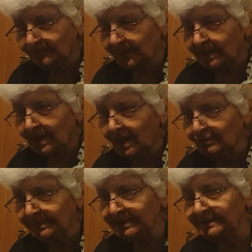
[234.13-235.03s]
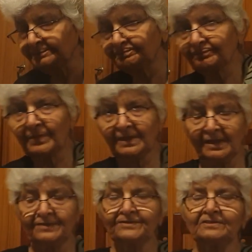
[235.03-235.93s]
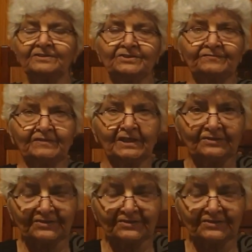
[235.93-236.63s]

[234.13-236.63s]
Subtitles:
In how many categories we can